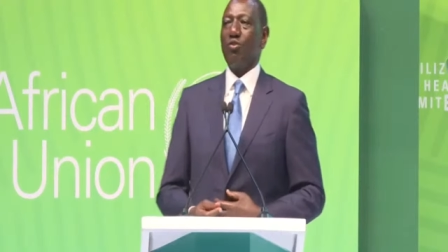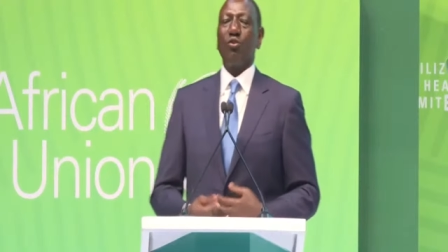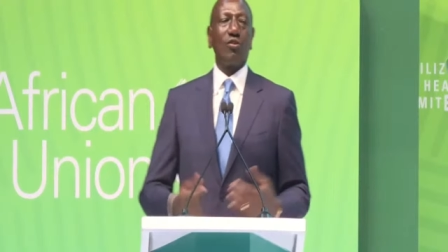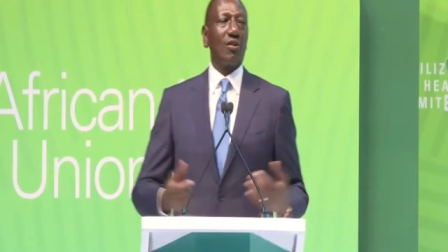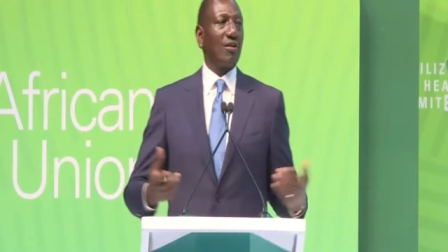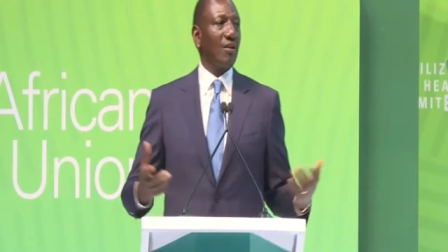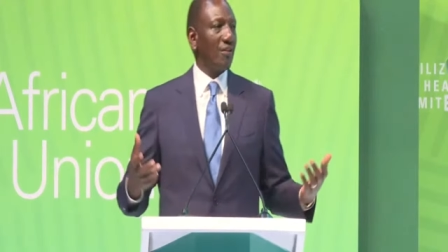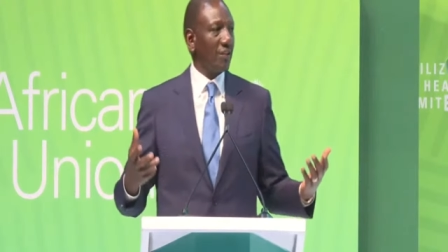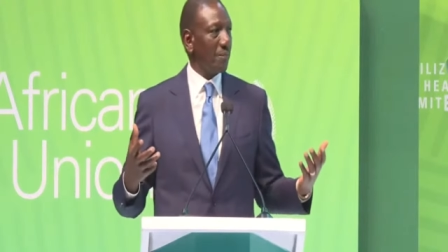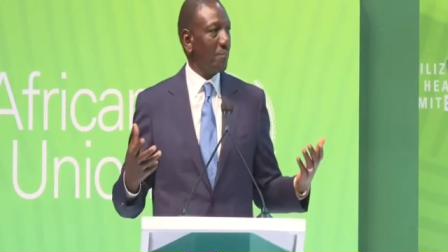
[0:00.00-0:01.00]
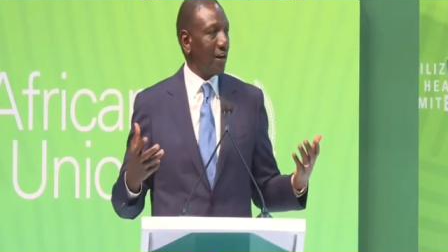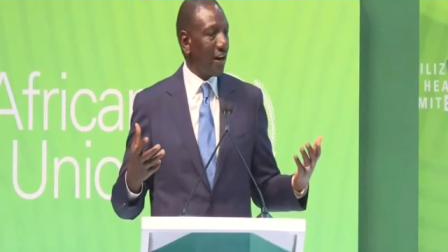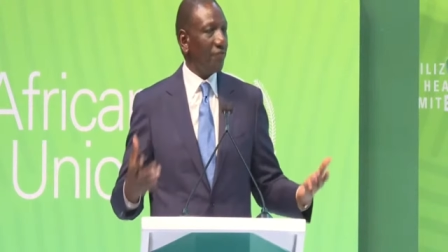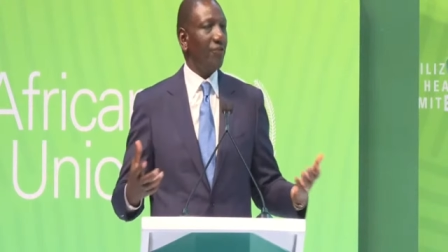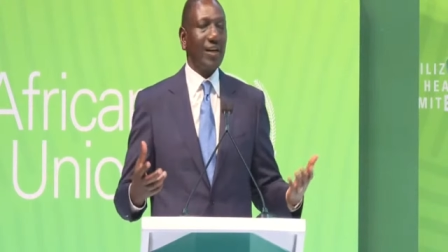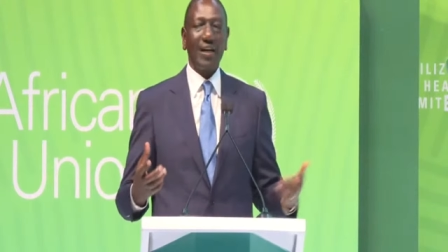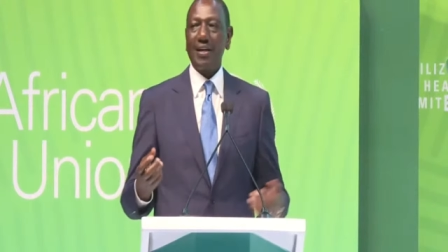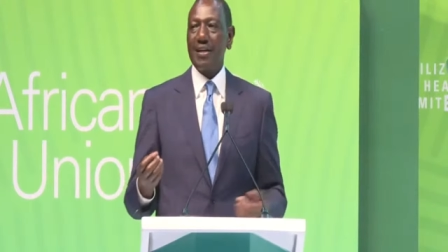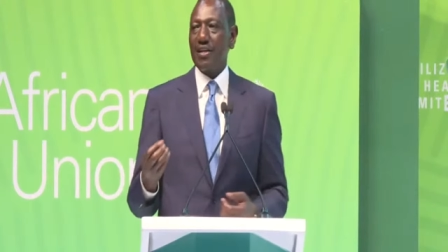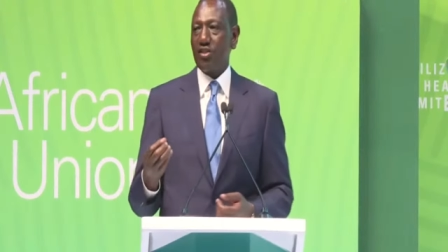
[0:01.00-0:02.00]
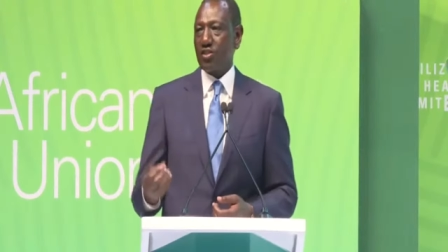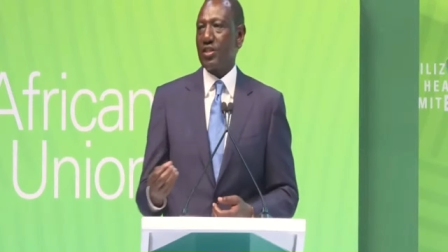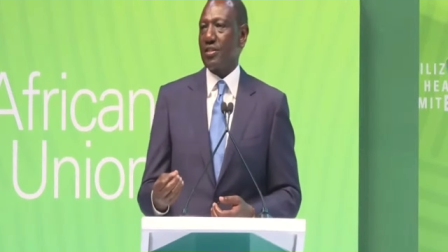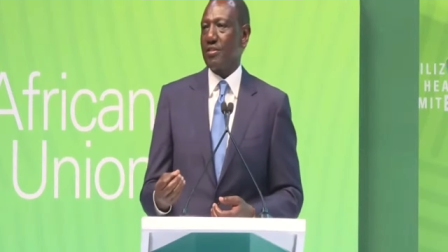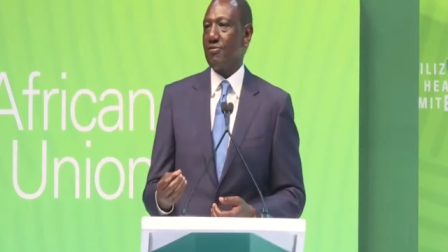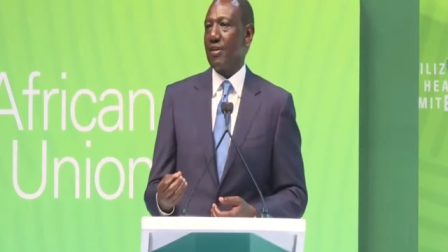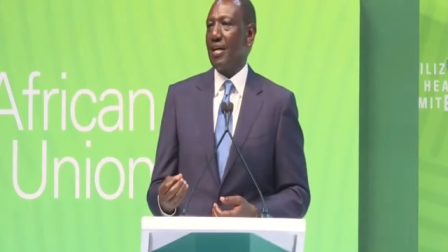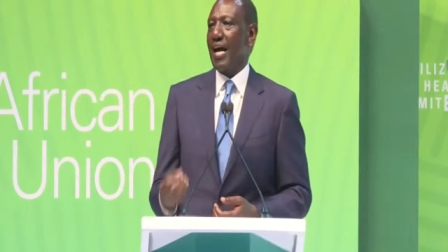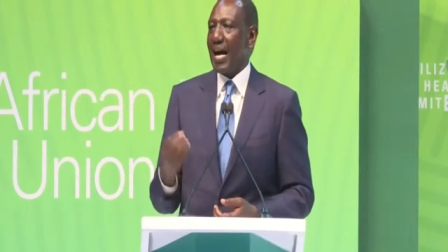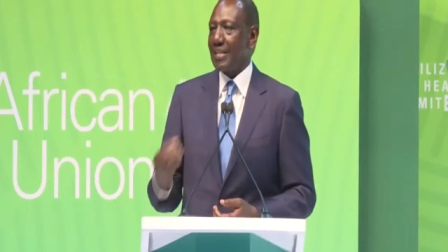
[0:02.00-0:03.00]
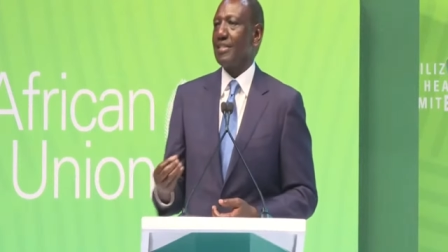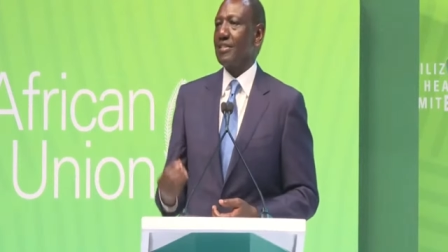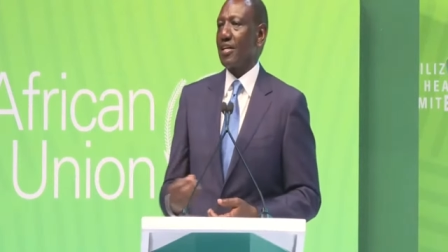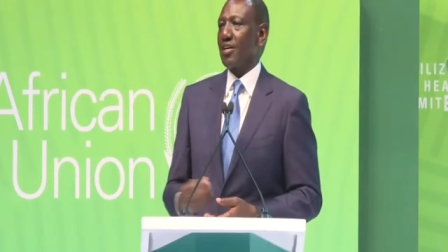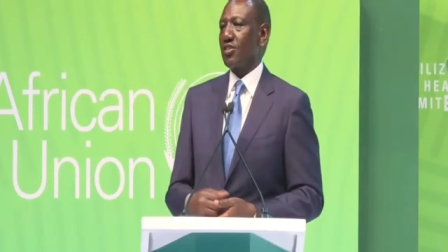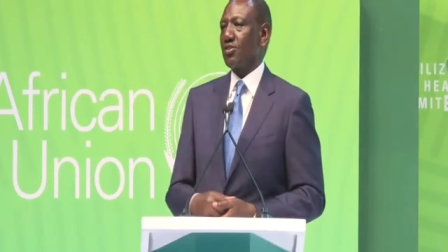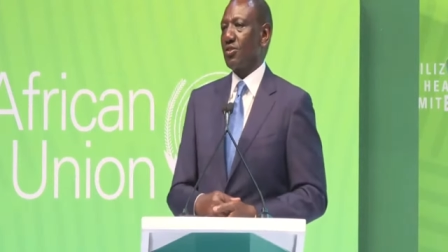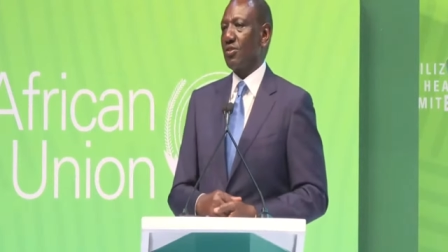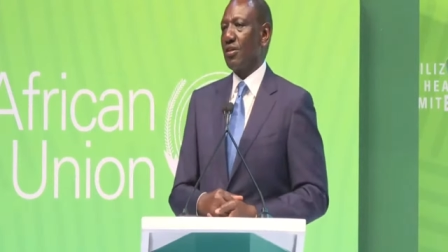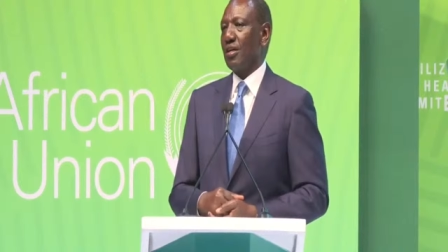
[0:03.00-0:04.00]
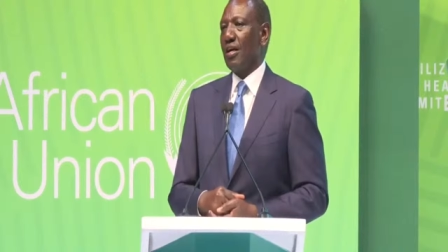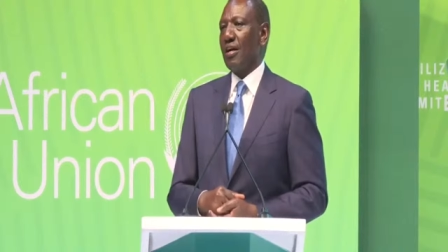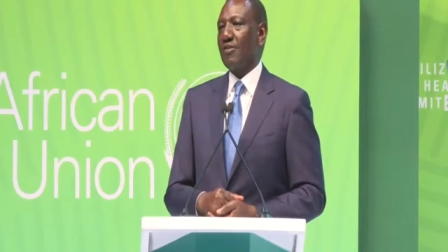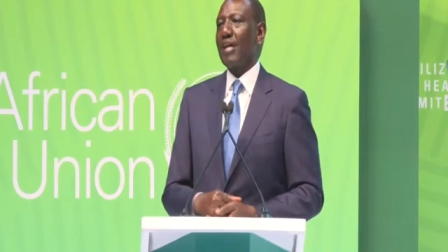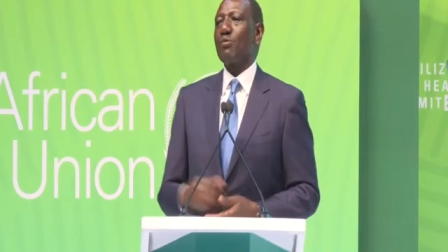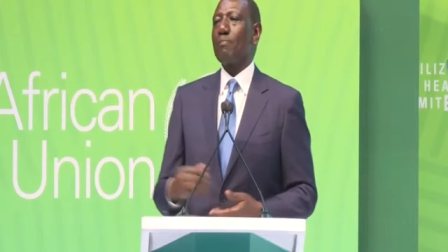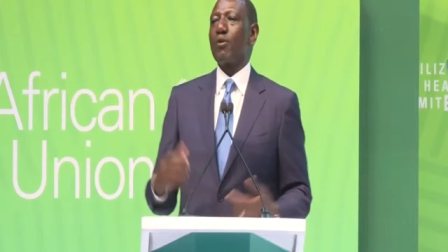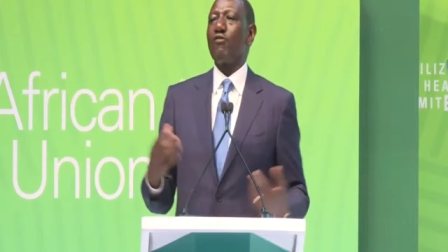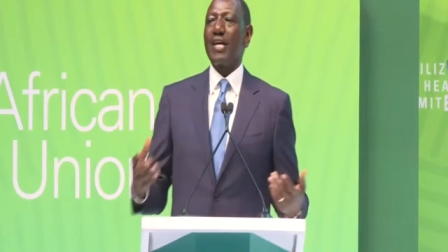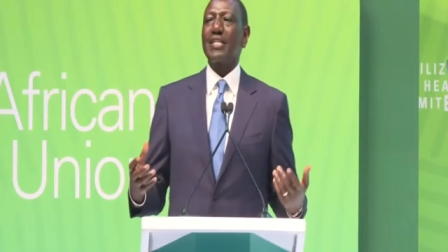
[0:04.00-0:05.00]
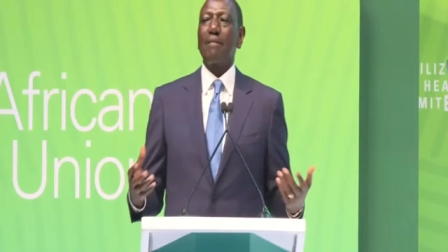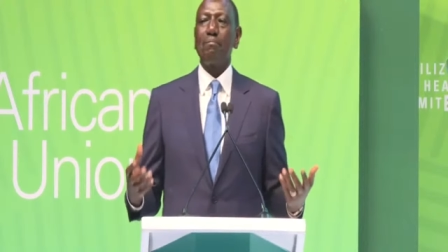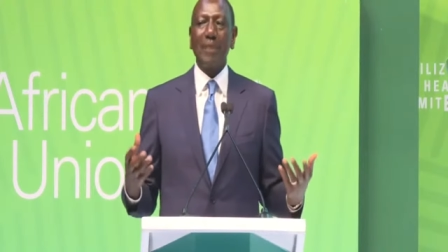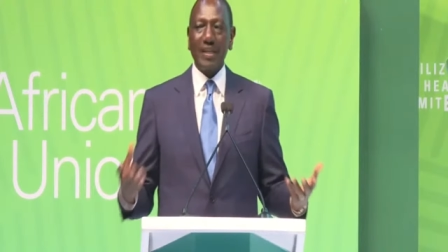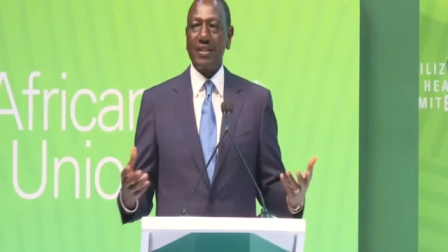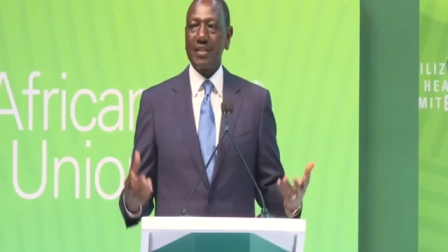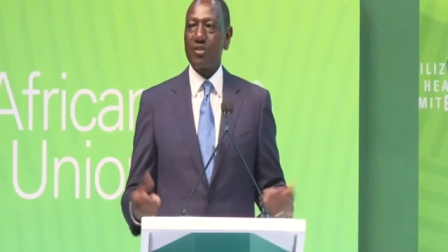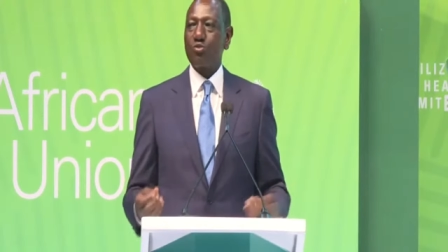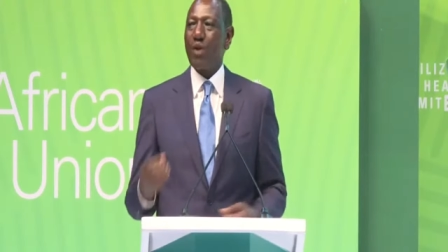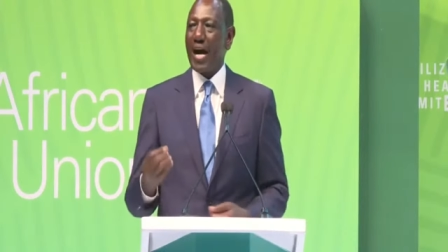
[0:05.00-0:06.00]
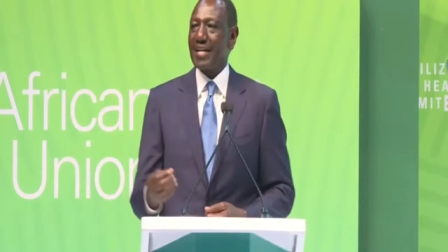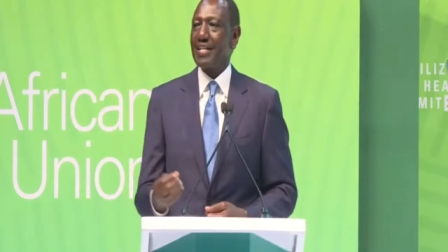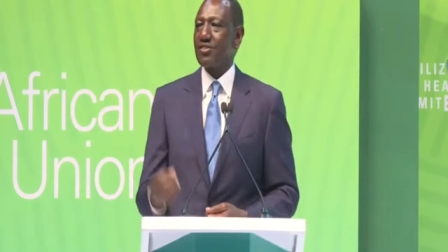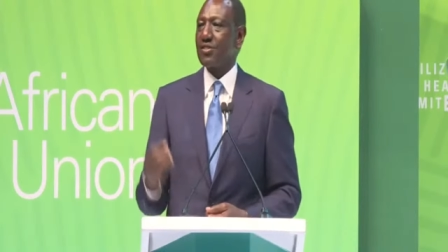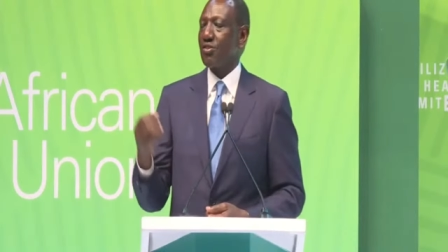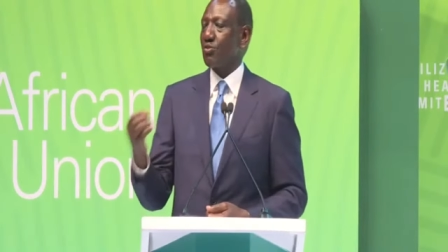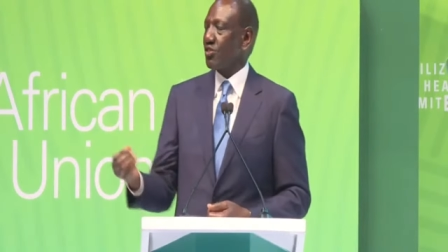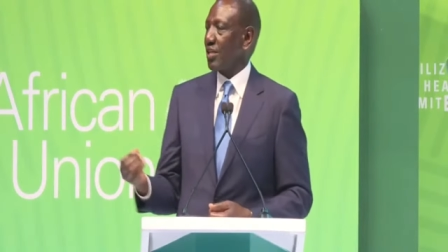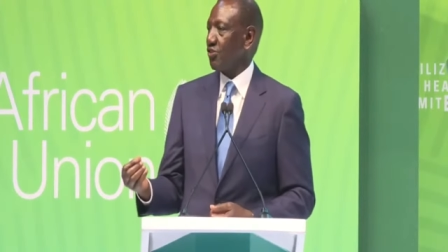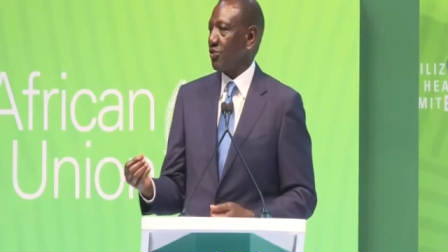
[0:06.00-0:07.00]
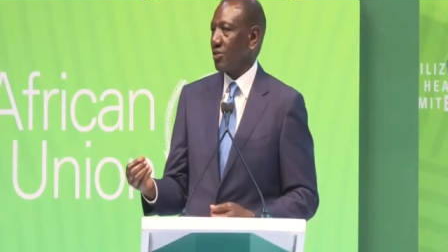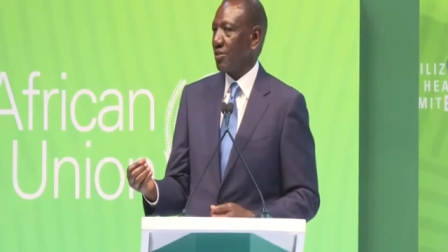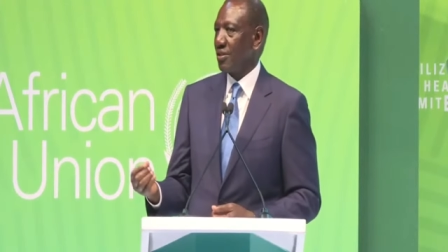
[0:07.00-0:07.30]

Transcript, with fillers: on the Pan-African initiative and integration that will provide a basis to harness research,